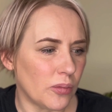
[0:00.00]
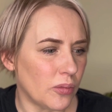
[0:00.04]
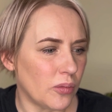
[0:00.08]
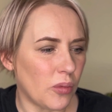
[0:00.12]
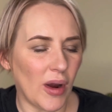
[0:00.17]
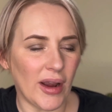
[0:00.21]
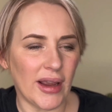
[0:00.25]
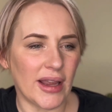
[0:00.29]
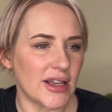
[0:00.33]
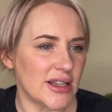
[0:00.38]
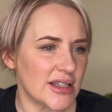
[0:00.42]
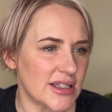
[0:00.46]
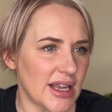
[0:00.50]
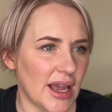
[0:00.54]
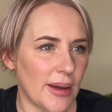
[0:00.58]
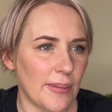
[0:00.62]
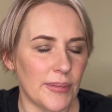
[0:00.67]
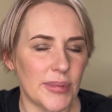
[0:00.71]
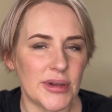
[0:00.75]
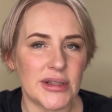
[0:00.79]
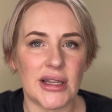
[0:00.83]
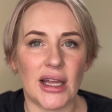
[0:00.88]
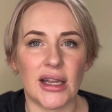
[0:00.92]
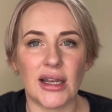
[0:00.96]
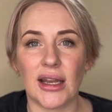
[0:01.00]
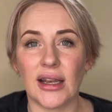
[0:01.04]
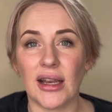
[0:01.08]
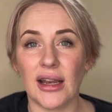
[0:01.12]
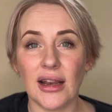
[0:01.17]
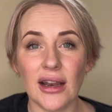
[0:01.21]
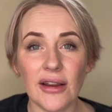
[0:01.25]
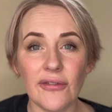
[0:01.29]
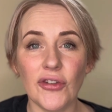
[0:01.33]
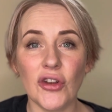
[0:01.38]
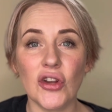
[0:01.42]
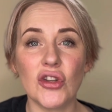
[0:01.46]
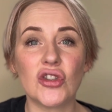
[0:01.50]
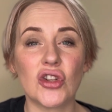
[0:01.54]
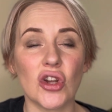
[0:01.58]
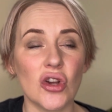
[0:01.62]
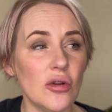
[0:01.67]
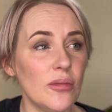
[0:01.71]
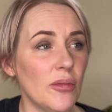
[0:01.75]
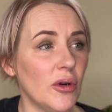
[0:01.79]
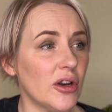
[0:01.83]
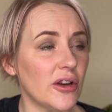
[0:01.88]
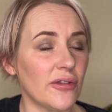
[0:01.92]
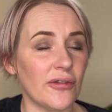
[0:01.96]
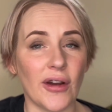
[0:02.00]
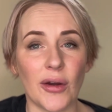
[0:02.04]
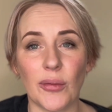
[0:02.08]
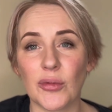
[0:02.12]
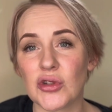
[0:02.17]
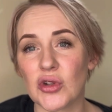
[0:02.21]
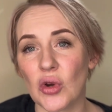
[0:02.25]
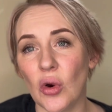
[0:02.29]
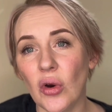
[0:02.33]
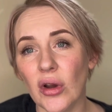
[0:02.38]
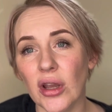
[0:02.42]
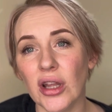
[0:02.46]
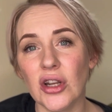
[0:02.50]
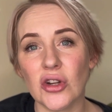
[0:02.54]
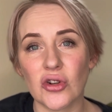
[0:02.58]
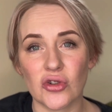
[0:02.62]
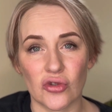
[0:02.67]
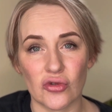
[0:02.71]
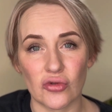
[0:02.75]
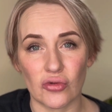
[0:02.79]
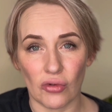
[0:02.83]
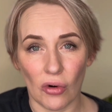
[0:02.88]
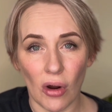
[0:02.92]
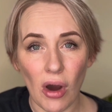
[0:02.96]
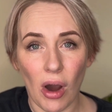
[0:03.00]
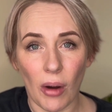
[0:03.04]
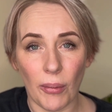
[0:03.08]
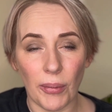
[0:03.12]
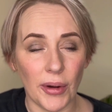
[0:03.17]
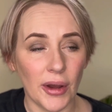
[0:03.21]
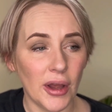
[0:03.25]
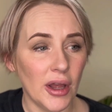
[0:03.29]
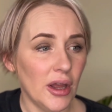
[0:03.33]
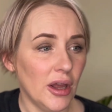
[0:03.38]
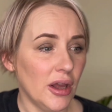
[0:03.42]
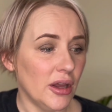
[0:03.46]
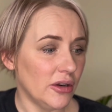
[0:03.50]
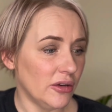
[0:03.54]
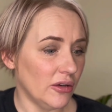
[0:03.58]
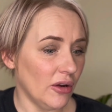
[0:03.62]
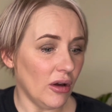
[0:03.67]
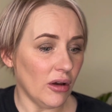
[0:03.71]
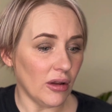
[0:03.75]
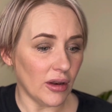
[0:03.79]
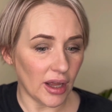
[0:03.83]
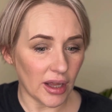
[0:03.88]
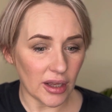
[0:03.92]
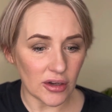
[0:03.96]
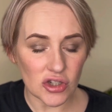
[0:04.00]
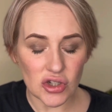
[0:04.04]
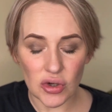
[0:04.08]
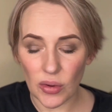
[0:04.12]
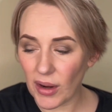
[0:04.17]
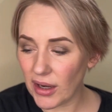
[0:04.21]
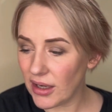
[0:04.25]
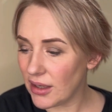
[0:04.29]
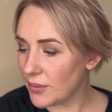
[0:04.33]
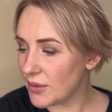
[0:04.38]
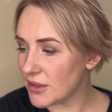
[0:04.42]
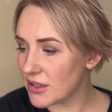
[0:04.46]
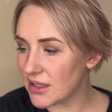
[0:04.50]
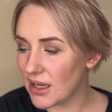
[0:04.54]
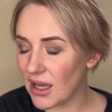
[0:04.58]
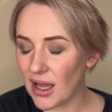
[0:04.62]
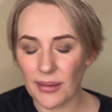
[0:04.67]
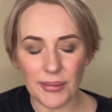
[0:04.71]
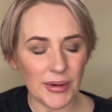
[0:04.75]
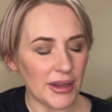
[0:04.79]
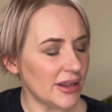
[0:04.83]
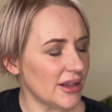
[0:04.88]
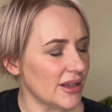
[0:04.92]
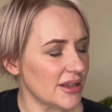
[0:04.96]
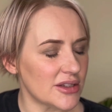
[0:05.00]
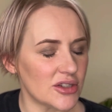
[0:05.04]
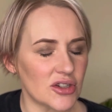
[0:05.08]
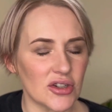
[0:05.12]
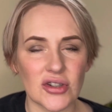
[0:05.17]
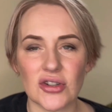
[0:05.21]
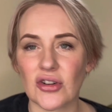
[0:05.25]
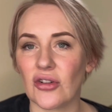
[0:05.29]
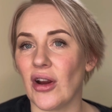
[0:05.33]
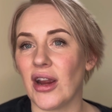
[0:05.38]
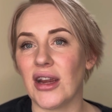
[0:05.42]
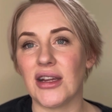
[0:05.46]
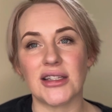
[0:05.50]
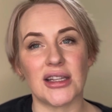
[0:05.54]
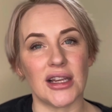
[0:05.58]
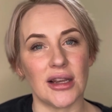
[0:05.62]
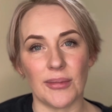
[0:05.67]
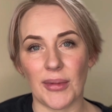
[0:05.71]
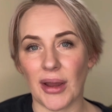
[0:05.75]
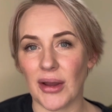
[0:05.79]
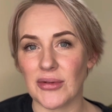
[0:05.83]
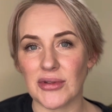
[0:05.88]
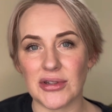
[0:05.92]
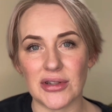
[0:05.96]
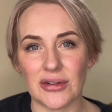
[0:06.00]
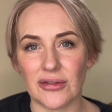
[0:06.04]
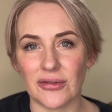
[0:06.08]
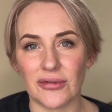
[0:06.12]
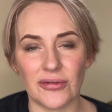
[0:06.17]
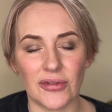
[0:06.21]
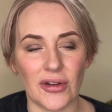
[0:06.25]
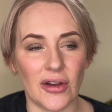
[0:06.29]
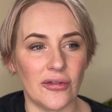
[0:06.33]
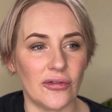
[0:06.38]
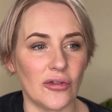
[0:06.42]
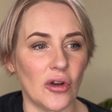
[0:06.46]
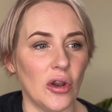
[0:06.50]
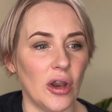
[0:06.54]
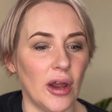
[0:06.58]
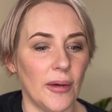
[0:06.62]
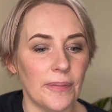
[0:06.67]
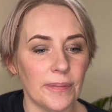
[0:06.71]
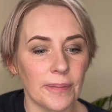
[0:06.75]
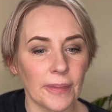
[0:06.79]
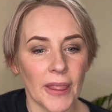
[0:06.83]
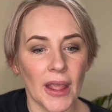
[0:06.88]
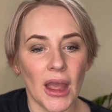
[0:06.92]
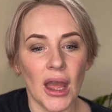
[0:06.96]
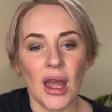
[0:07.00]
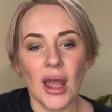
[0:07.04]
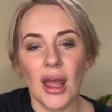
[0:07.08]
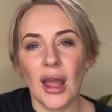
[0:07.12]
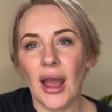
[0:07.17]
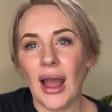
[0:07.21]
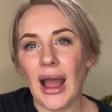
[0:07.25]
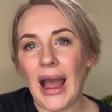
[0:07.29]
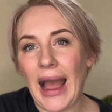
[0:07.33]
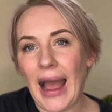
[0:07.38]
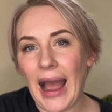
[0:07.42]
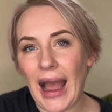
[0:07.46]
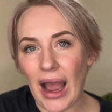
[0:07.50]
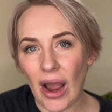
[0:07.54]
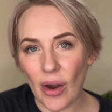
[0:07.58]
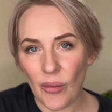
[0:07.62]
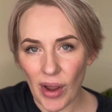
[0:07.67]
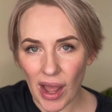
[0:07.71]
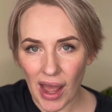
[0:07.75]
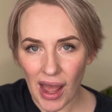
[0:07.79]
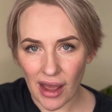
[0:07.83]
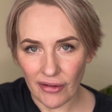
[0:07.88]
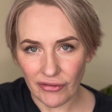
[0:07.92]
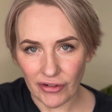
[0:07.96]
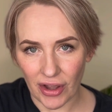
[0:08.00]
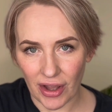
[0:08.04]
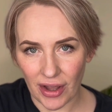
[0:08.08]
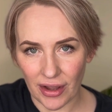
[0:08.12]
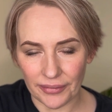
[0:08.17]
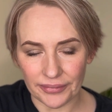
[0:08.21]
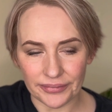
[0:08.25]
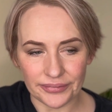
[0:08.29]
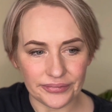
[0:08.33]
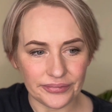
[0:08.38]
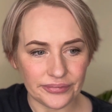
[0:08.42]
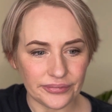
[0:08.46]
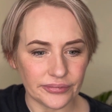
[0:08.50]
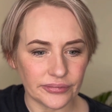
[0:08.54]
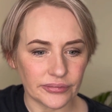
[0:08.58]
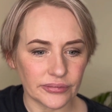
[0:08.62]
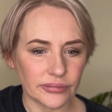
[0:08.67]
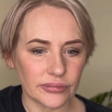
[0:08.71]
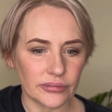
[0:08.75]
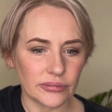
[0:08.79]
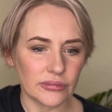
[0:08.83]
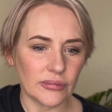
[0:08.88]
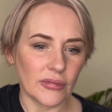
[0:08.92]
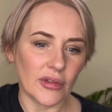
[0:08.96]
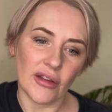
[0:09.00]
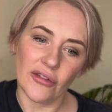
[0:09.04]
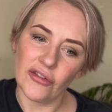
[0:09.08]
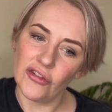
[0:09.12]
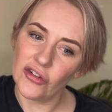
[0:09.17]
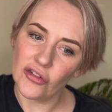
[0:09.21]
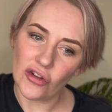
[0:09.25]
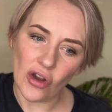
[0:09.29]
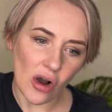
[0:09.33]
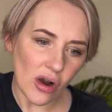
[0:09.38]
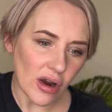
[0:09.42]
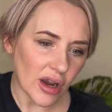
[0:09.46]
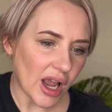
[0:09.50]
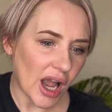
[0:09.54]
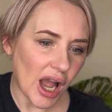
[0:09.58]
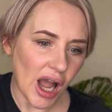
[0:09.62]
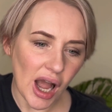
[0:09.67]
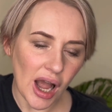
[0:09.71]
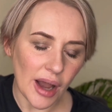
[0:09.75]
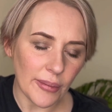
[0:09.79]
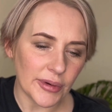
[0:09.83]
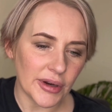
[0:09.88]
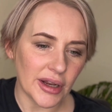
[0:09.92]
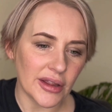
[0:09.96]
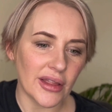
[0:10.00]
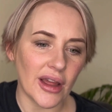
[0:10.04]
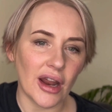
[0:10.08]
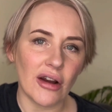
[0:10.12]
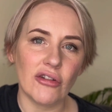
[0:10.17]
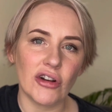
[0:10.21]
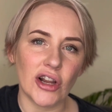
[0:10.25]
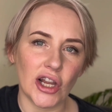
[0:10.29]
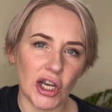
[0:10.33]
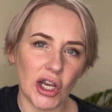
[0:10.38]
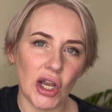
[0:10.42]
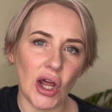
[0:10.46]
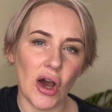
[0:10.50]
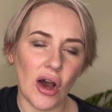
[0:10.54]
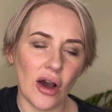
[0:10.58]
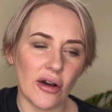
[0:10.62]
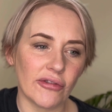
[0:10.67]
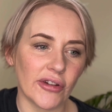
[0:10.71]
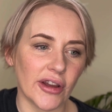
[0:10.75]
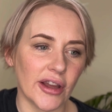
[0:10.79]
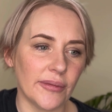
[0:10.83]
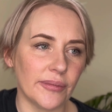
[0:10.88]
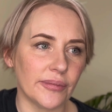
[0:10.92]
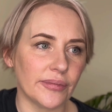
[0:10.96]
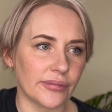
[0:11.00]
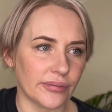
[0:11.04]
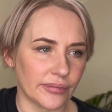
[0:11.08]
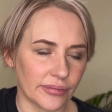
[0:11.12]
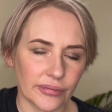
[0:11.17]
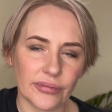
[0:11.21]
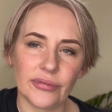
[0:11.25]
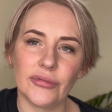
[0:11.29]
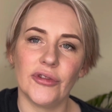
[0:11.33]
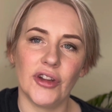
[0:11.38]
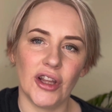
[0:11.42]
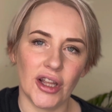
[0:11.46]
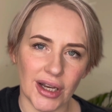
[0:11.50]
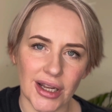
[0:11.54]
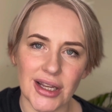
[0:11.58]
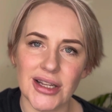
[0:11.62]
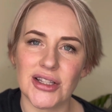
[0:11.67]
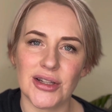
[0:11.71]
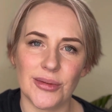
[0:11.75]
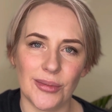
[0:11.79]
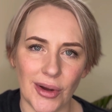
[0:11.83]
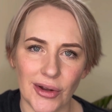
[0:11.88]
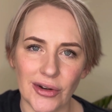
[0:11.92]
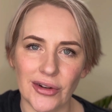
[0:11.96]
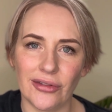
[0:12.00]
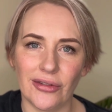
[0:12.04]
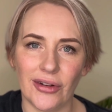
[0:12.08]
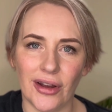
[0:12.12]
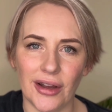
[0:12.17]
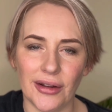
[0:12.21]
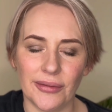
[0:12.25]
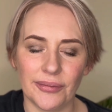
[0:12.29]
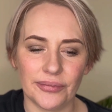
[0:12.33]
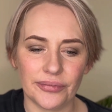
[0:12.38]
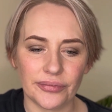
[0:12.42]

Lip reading: whacking 10% in. And if you do modify, we're talking a drop, not like 20%. I mean, that's just crazy amounts of colour. However, if you've got carbon in there and a lot of it, you need to modify.